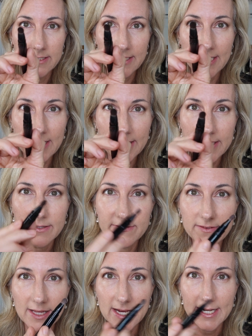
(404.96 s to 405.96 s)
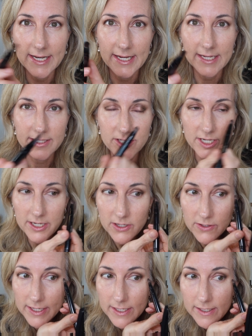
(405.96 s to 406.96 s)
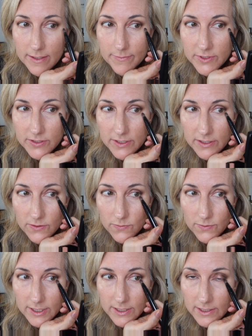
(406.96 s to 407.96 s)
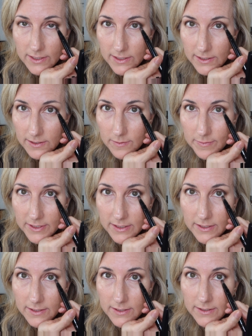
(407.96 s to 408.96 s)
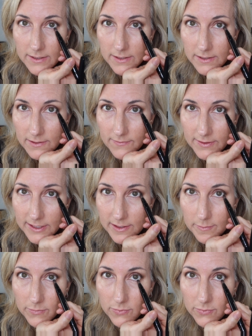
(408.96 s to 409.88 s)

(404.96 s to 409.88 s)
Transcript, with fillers: Taking the flat edge here, and I am just going to run a little bit of that